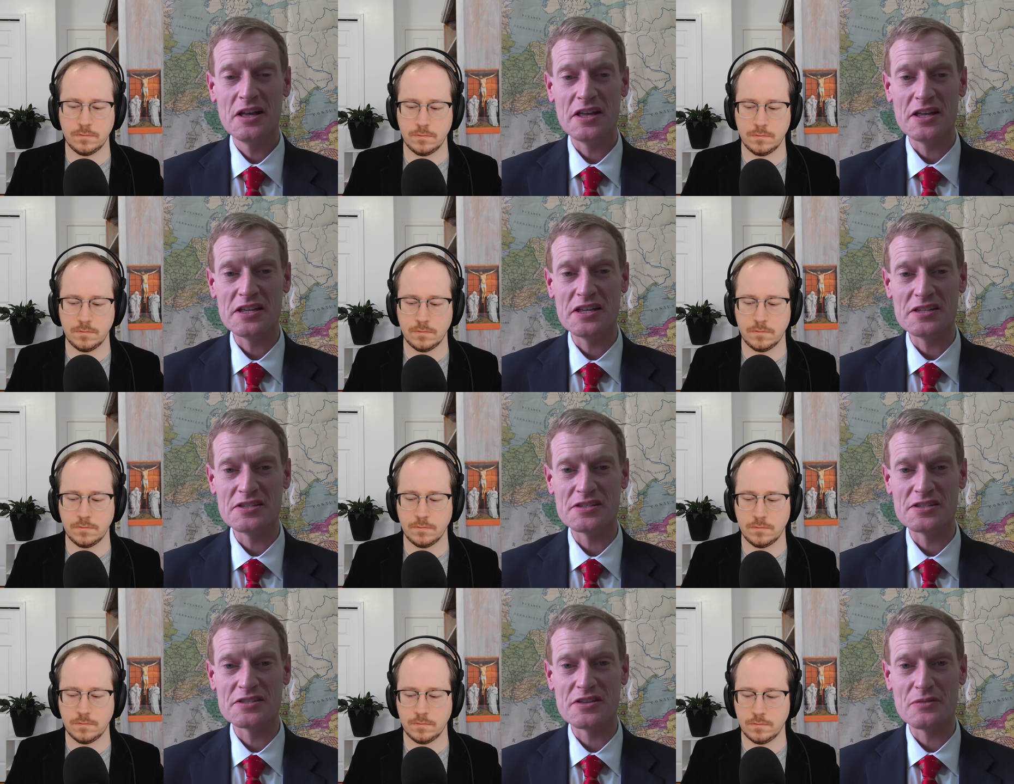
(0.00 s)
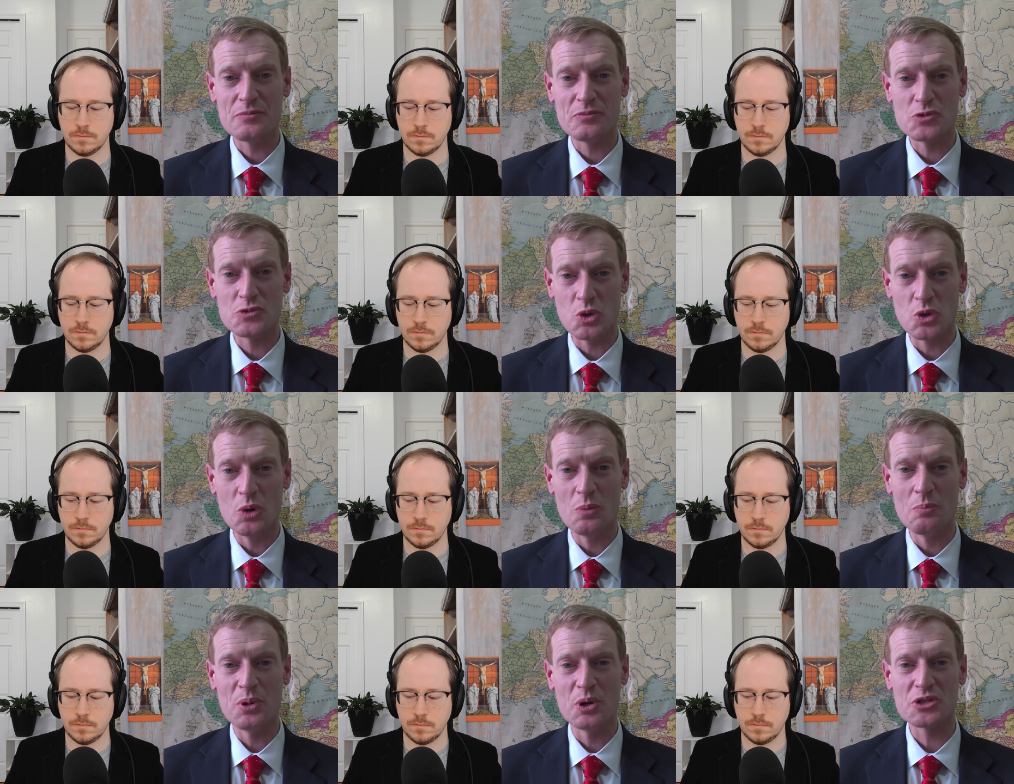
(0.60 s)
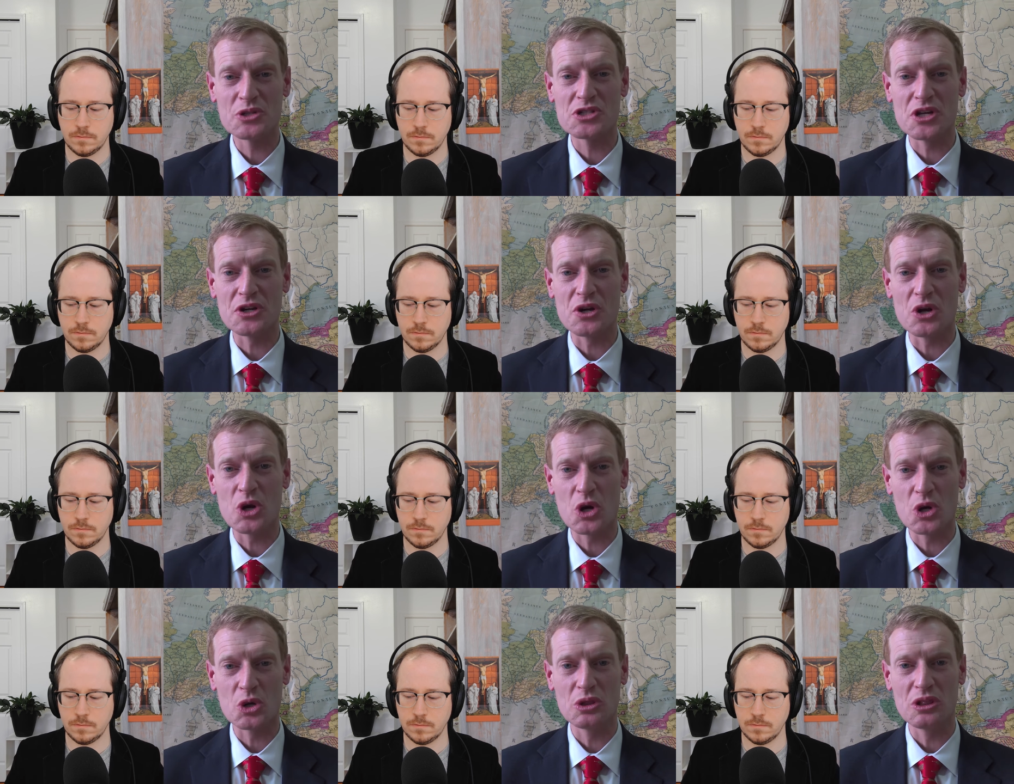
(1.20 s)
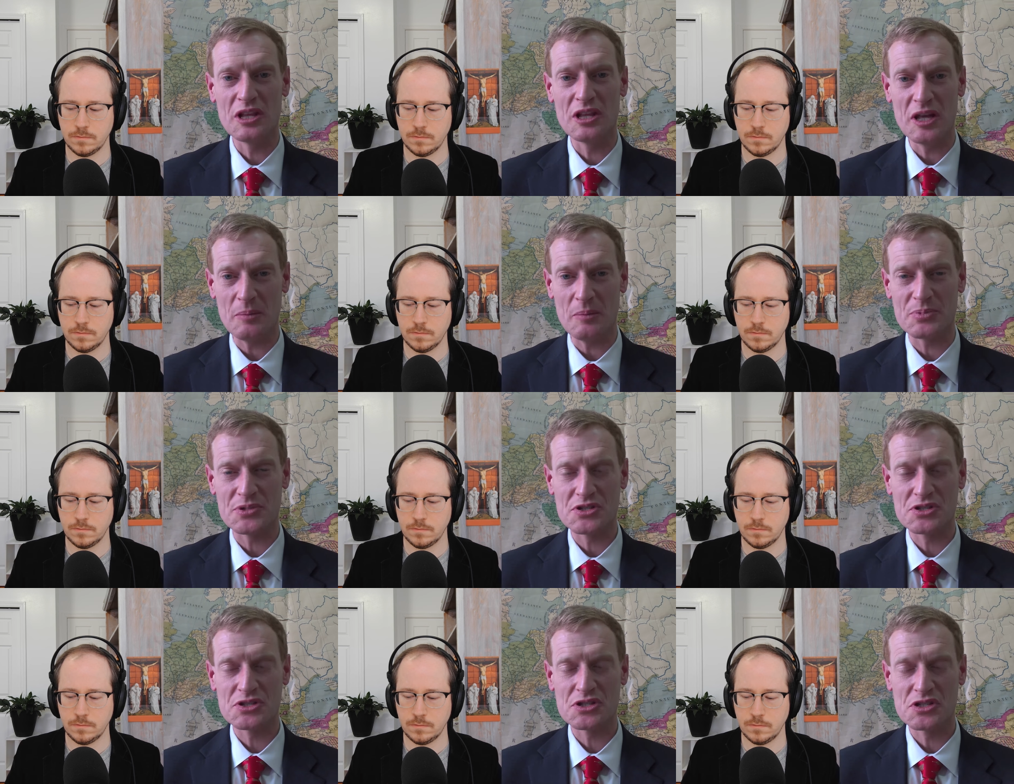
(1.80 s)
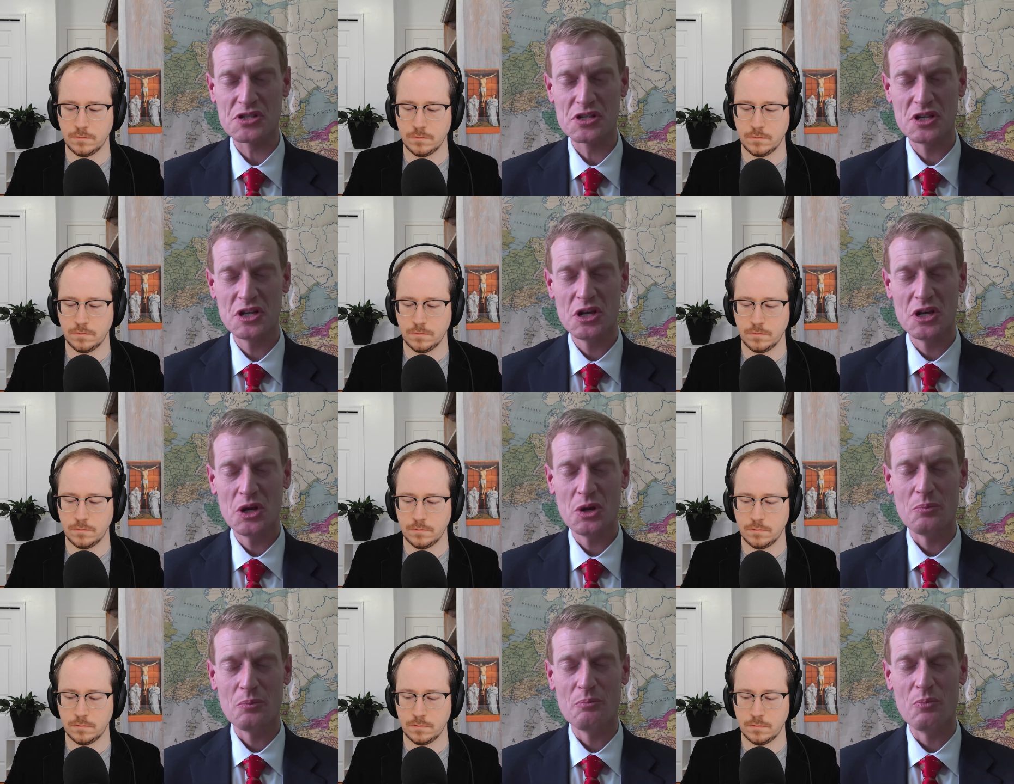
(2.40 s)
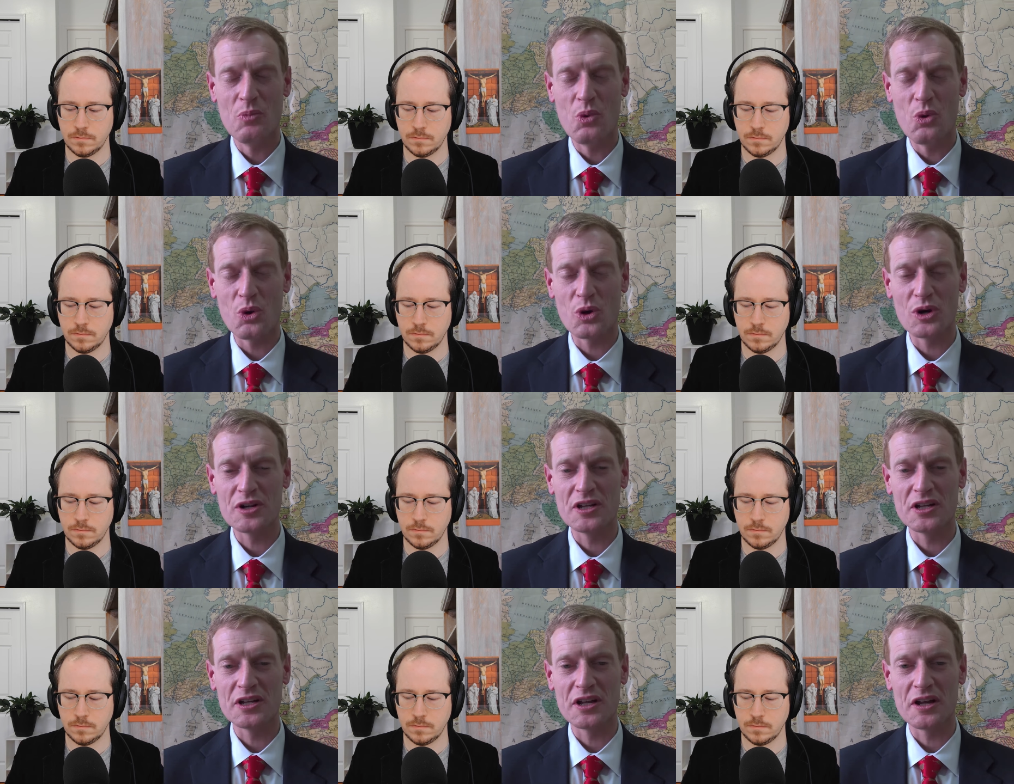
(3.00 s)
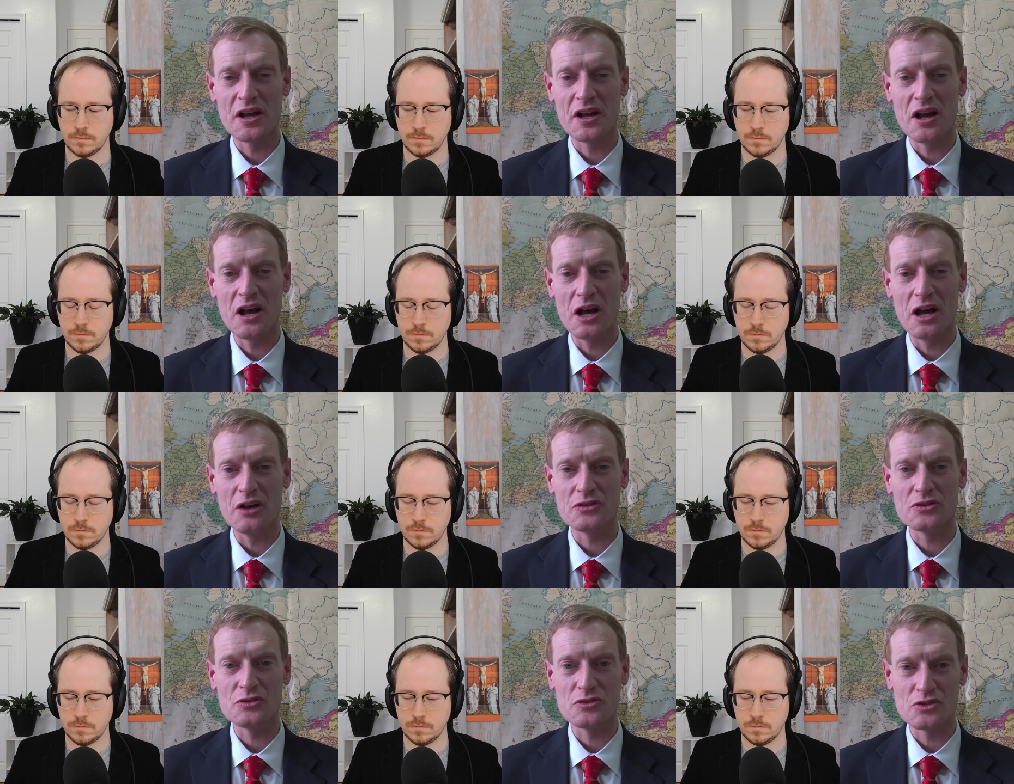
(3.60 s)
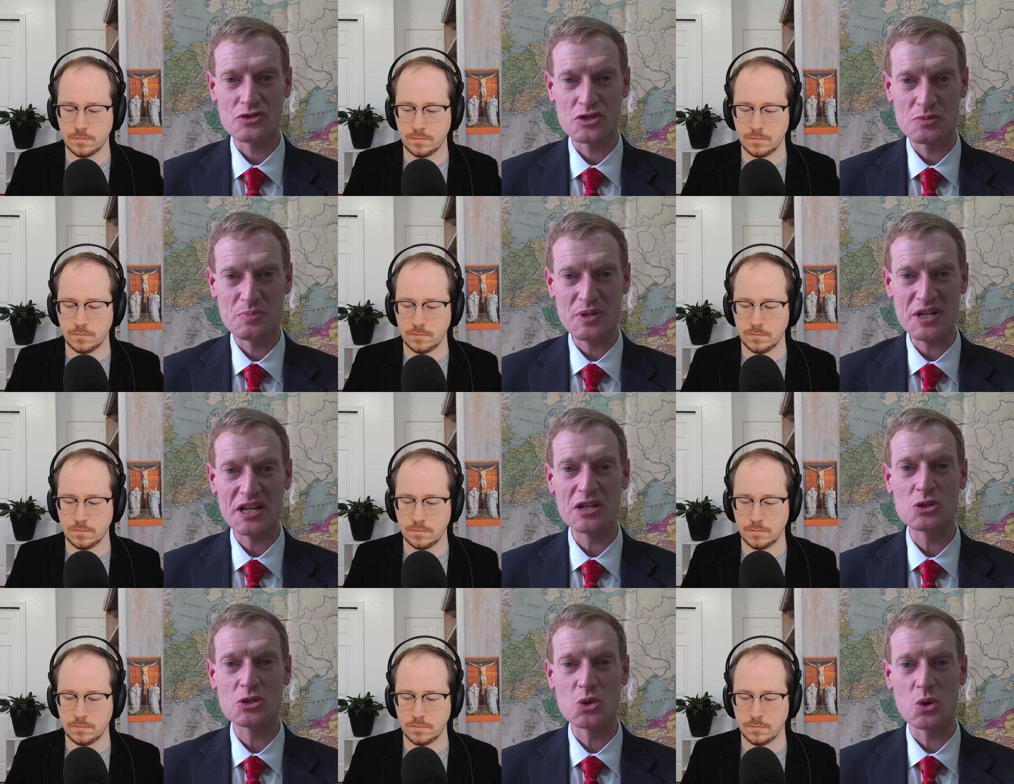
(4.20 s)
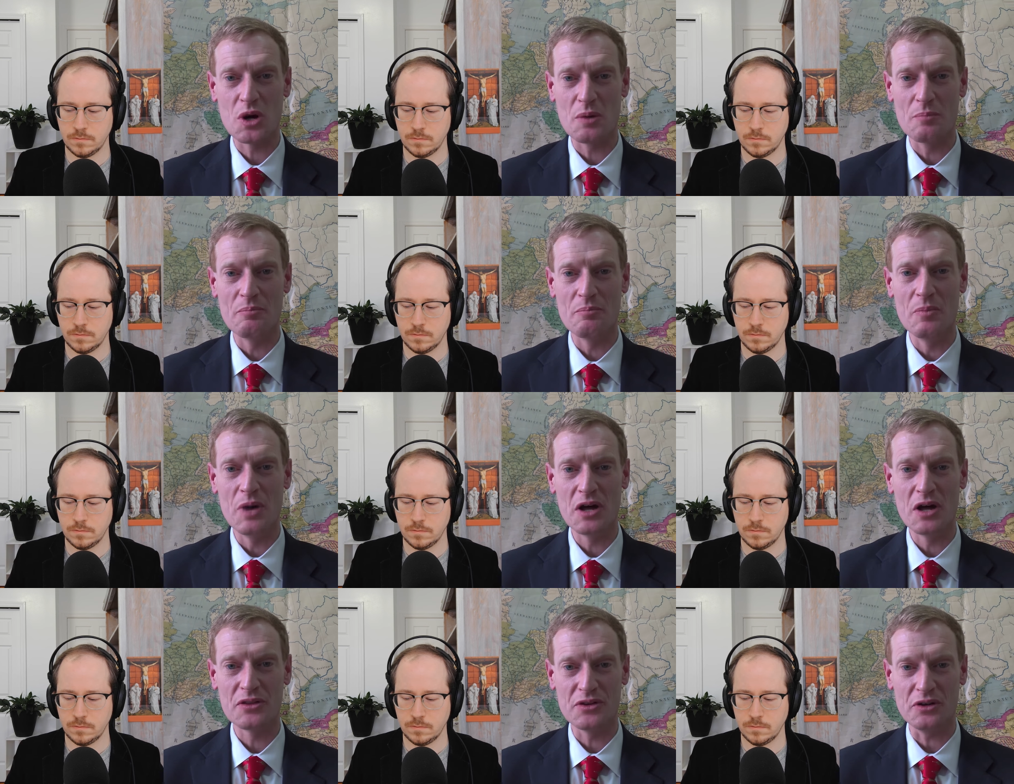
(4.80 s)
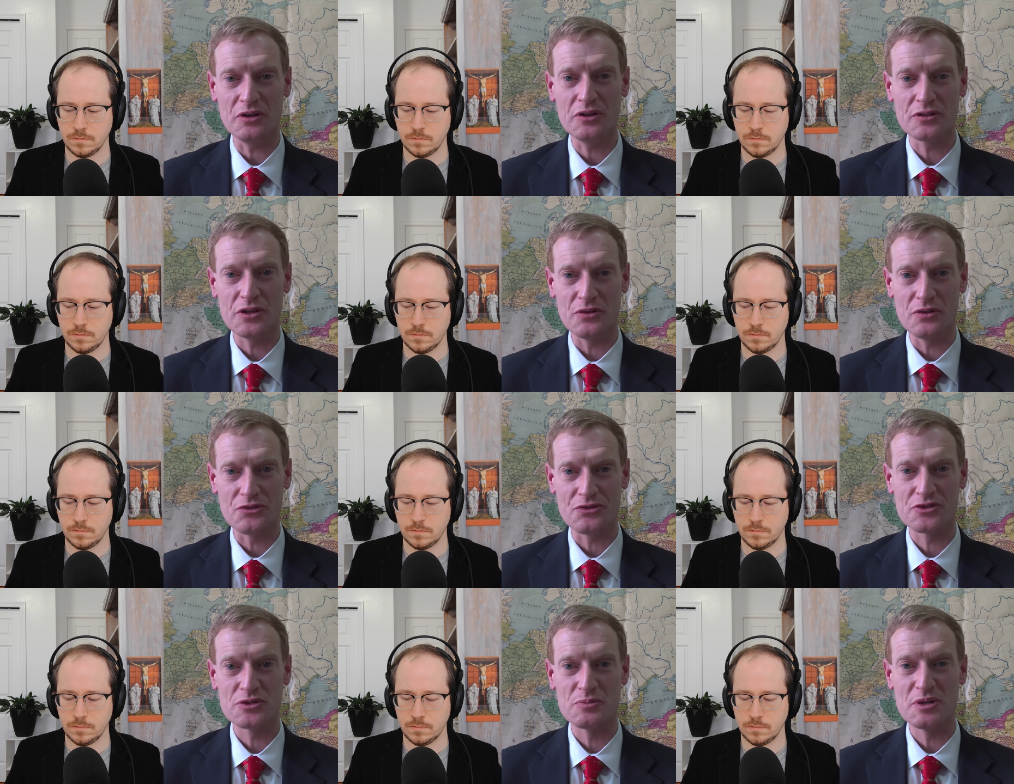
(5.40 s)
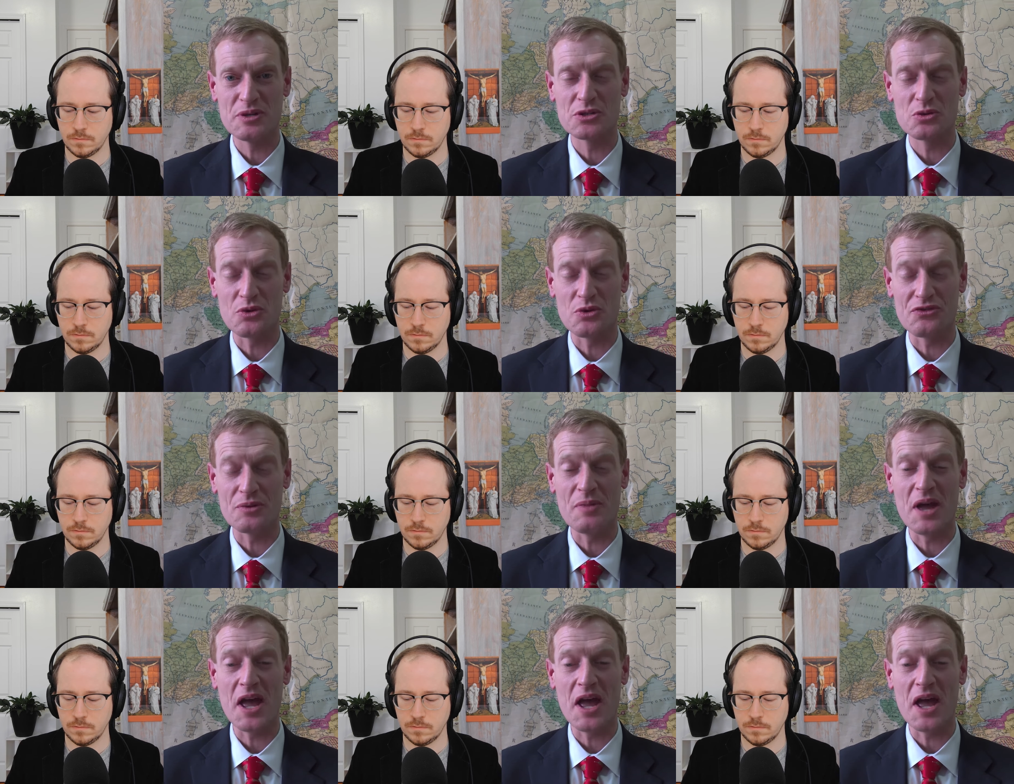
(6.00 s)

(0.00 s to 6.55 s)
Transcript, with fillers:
Speaker 1: is, Jerome puts on her lips, mourning, uh, speaking to her mother, you know, speaking to her from